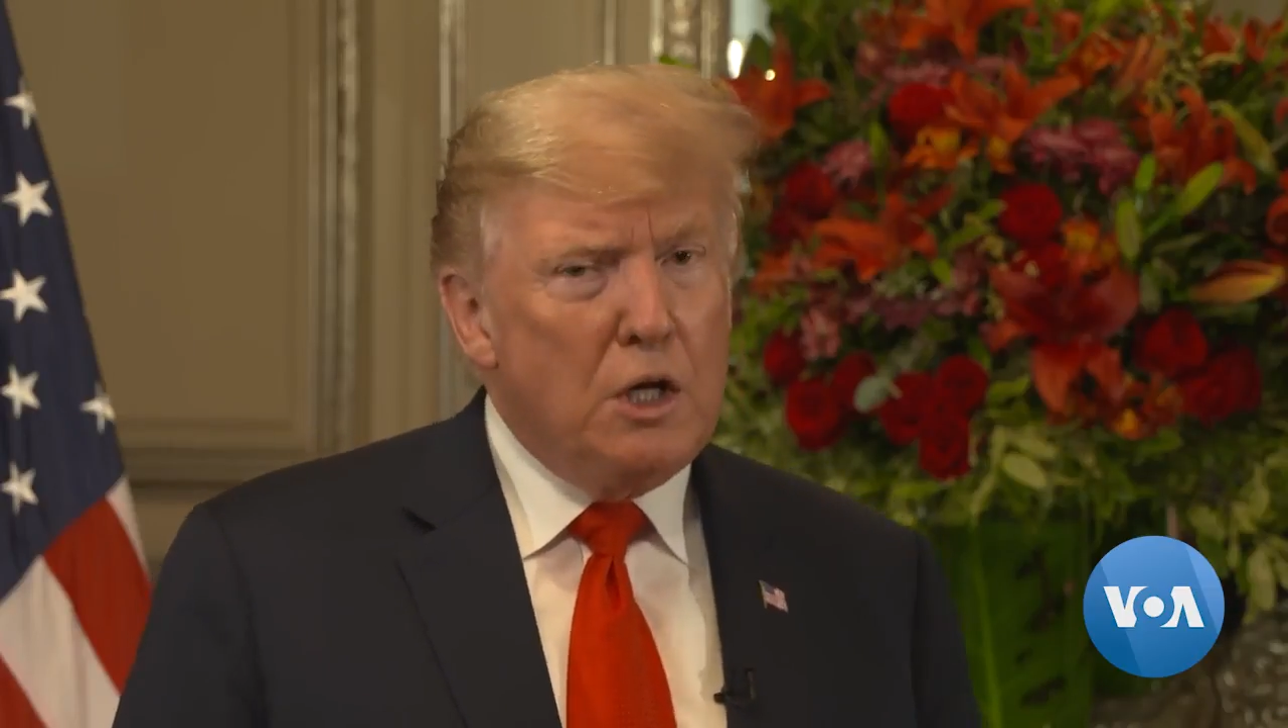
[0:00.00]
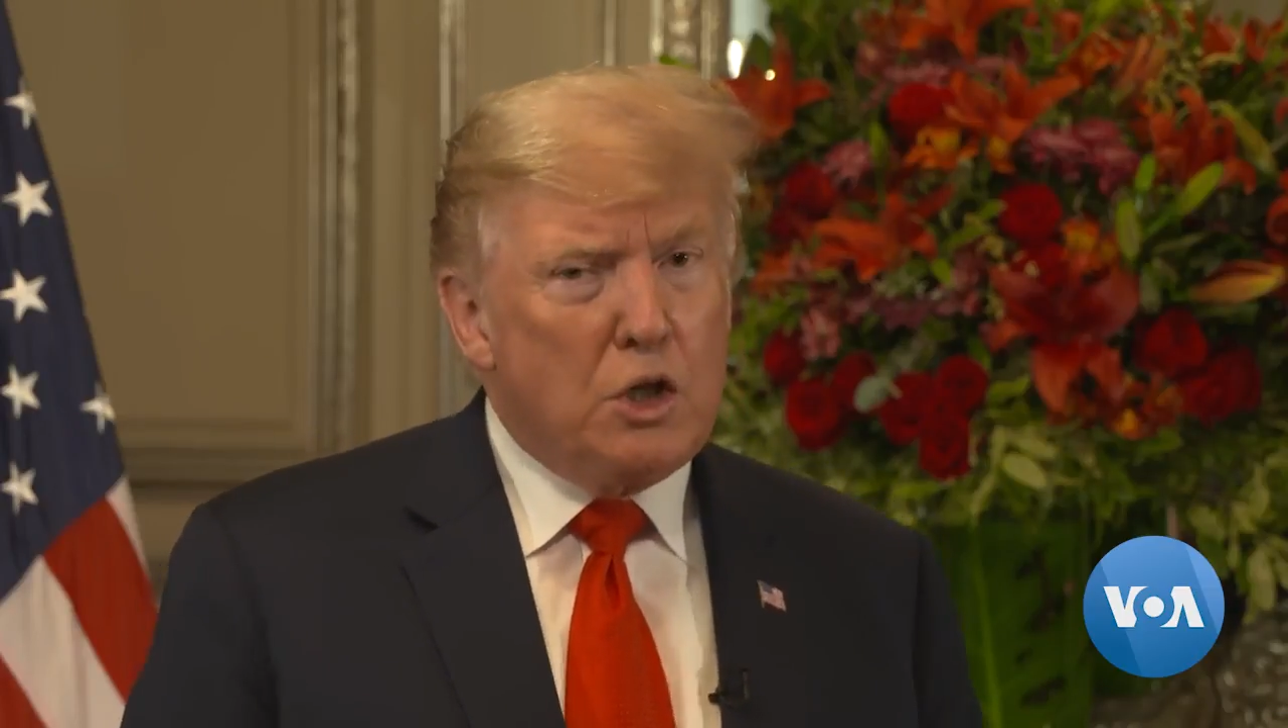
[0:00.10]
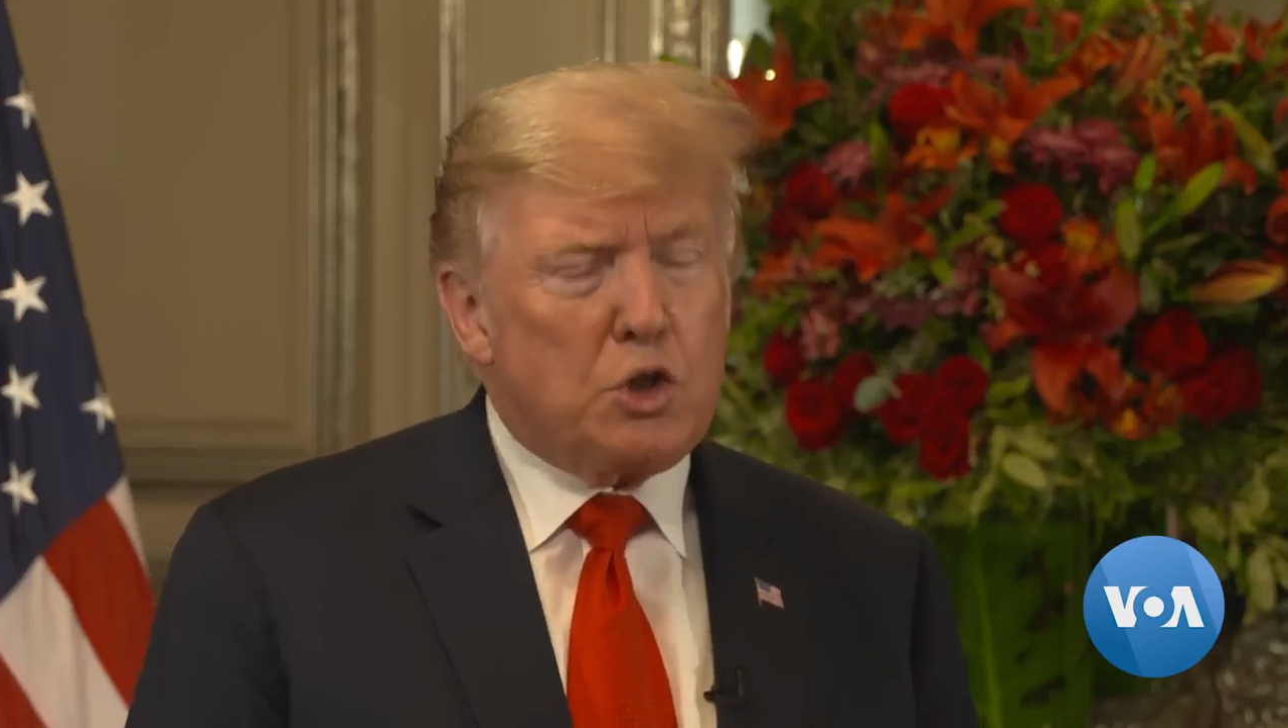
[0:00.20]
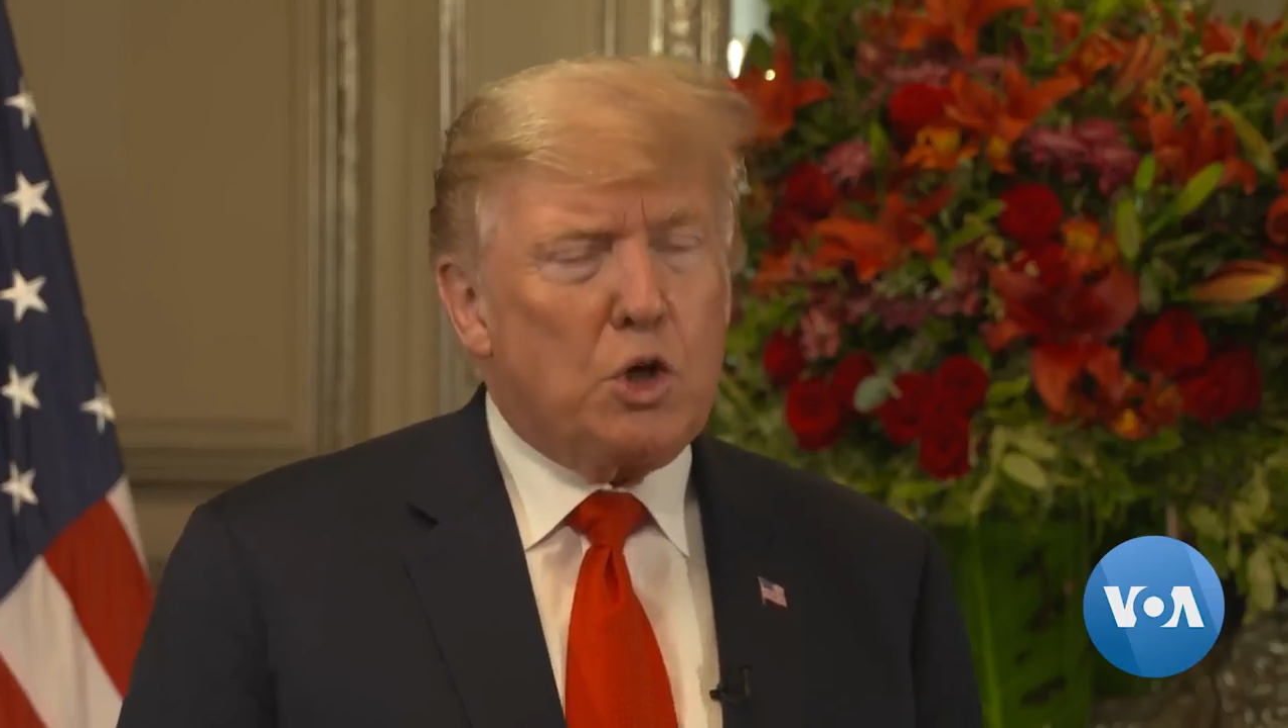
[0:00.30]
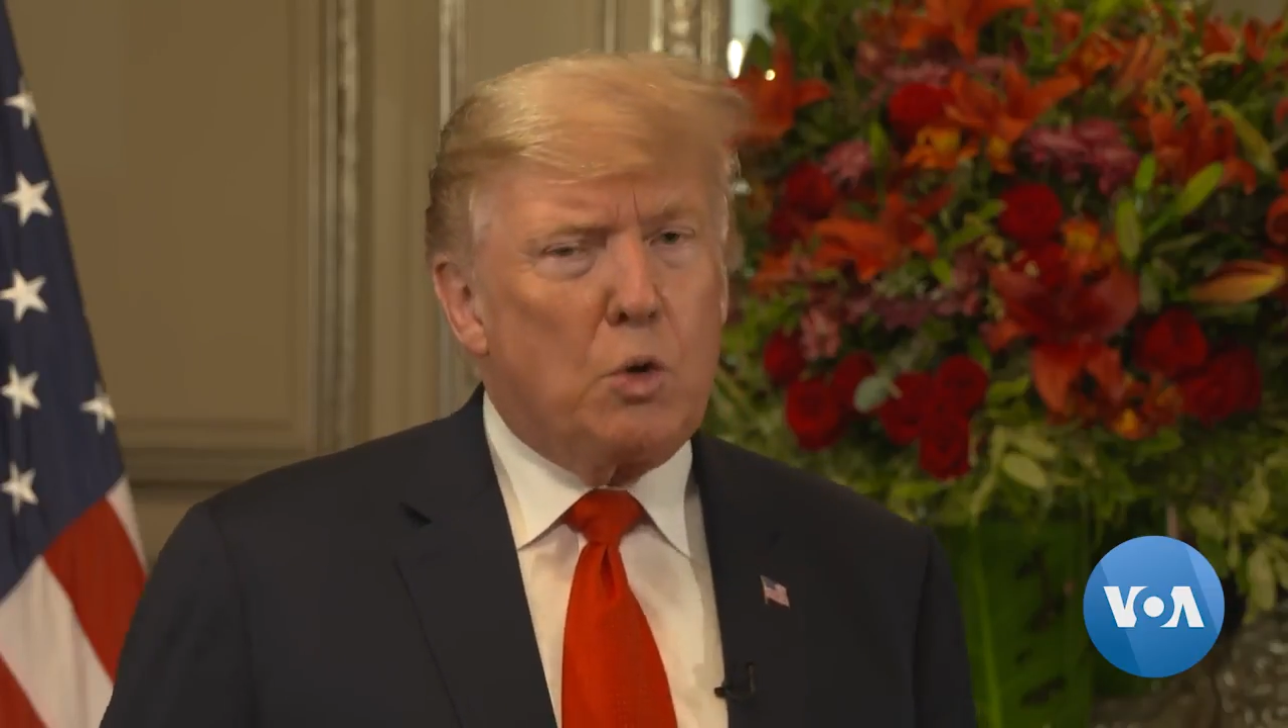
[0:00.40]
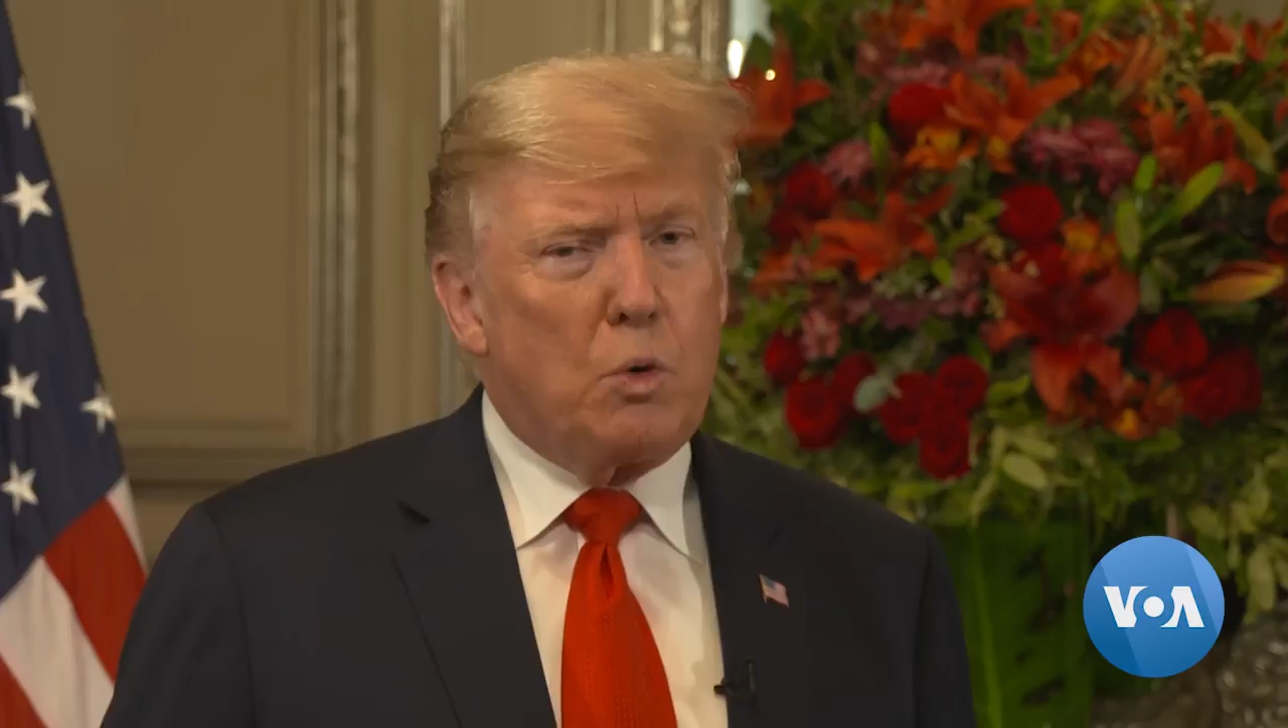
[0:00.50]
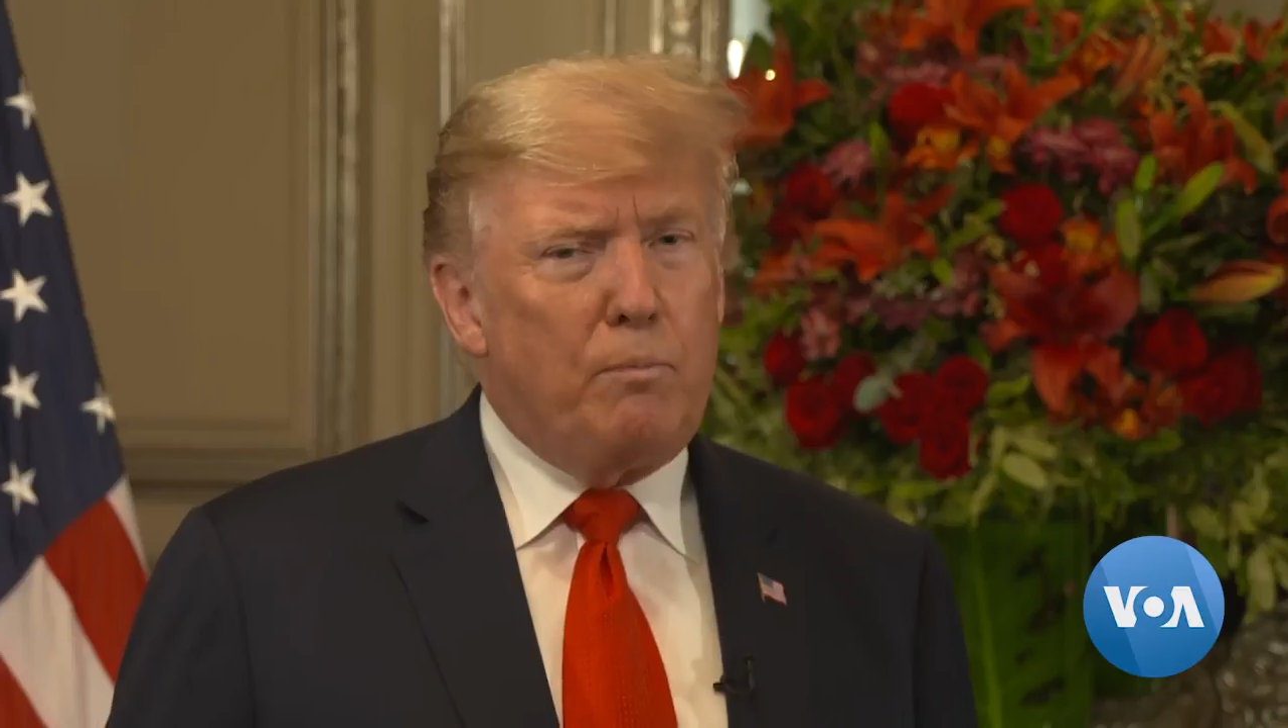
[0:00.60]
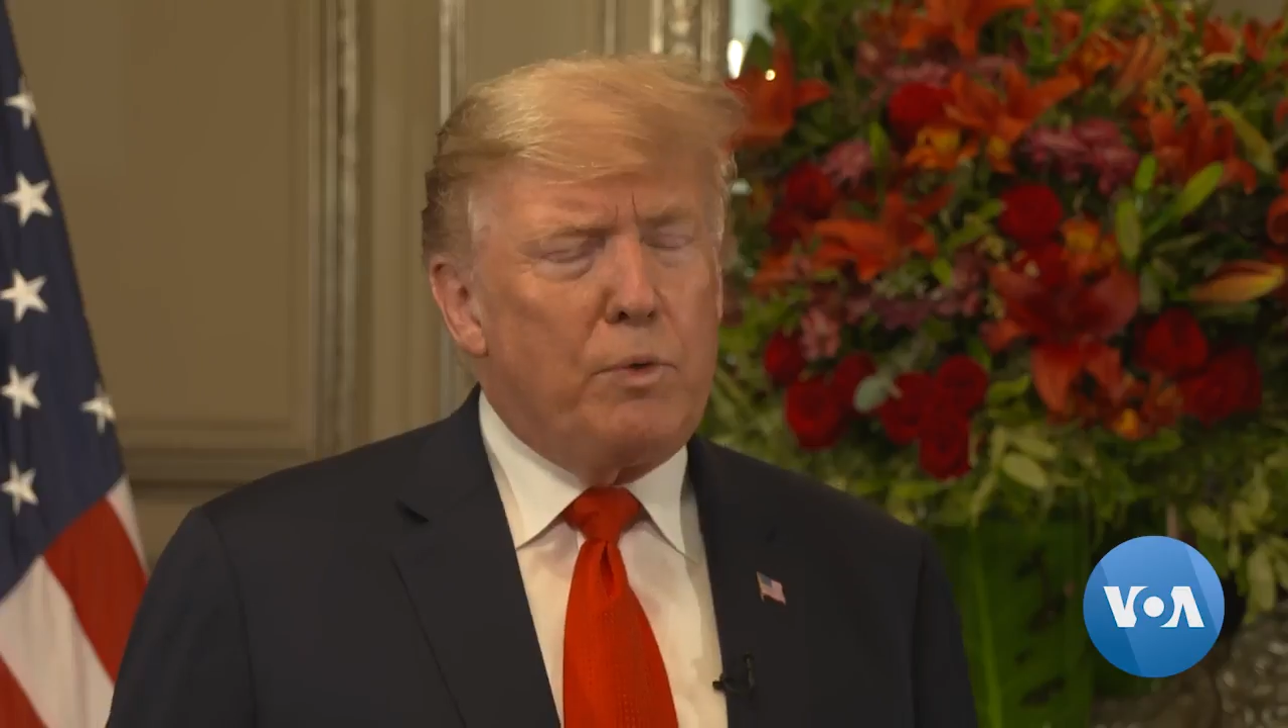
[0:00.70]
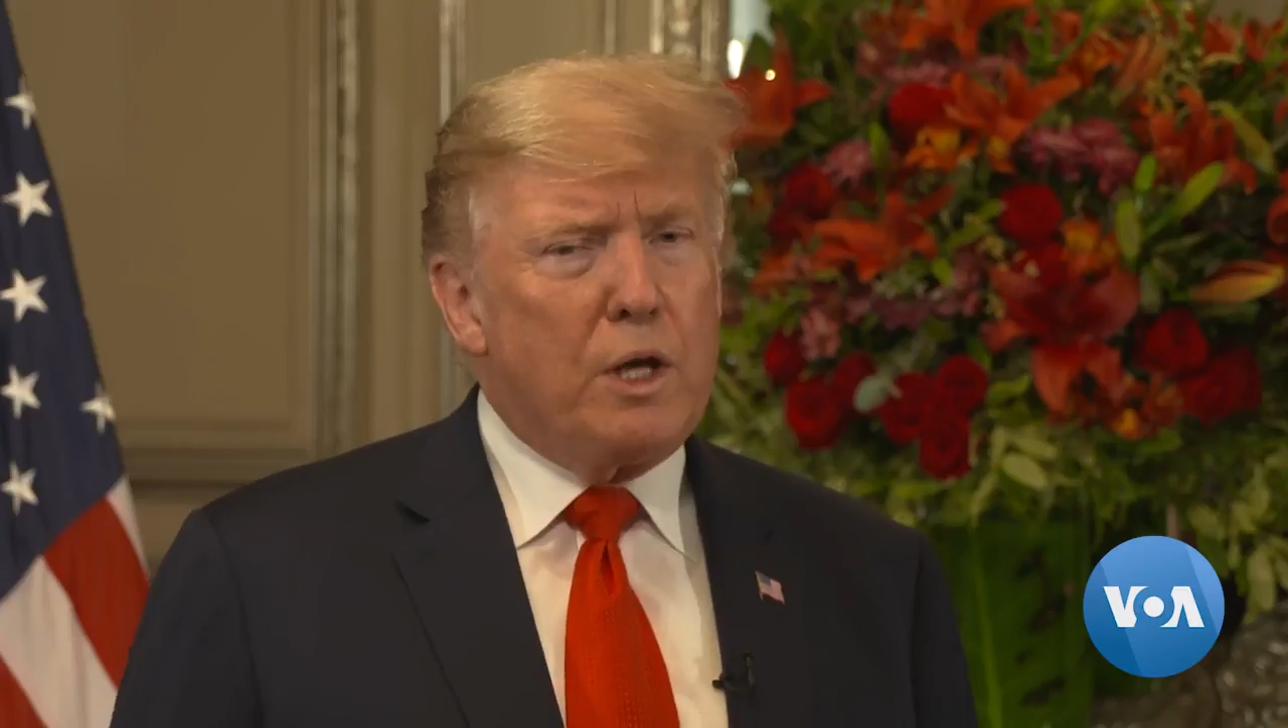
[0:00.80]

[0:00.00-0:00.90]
So